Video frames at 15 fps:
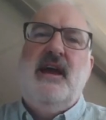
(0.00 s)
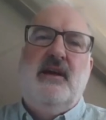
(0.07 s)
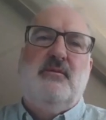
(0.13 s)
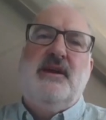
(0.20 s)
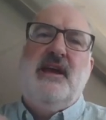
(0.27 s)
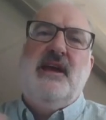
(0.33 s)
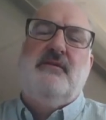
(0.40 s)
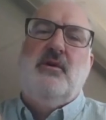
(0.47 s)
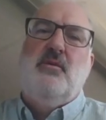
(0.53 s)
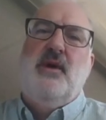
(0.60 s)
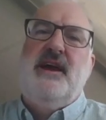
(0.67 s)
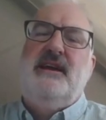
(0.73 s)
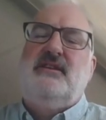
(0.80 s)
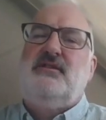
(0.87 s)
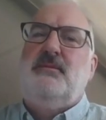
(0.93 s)
And we have a
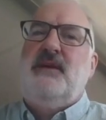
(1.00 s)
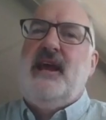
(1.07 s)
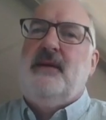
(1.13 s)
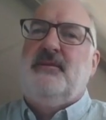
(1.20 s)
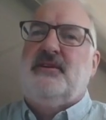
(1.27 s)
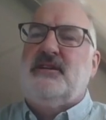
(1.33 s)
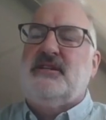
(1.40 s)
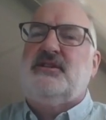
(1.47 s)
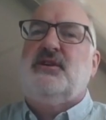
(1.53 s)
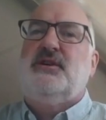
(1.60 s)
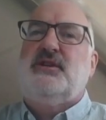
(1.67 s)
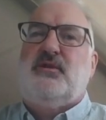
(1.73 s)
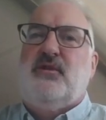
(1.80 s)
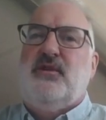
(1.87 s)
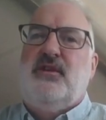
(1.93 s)
way to be able to
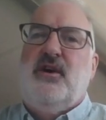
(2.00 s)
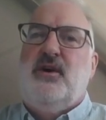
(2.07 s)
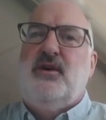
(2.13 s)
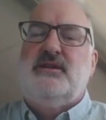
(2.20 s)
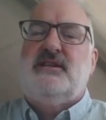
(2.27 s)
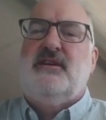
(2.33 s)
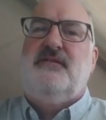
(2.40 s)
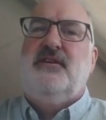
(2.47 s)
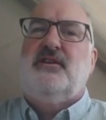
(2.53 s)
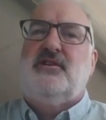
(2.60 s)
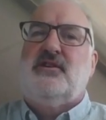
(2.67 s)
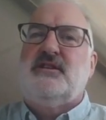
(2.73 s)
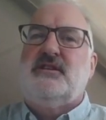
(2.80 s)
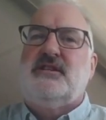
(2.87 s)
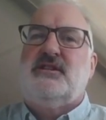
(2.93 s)
search for those, a
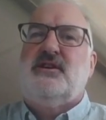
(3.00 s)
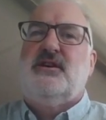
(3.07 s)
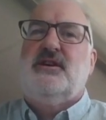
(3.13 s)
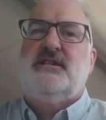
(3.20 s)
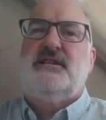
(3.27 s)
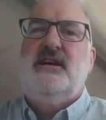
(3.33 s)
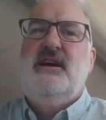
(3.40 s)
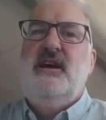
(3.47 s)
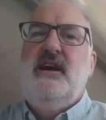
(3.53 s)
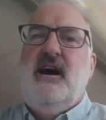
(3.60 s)
filtered search.